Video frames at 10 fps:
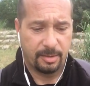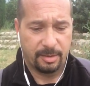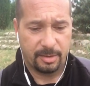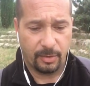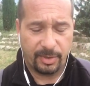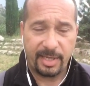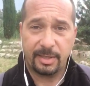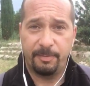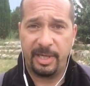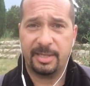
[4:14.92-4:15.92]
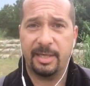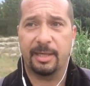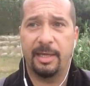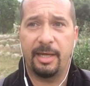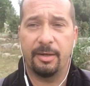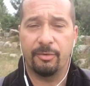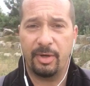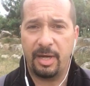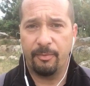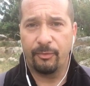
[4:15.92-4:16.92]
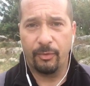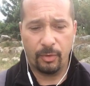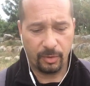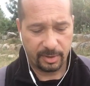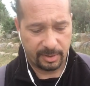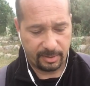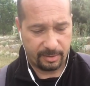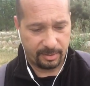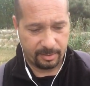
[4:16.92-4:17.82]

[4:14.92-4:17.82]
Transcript: So that's basically reinforced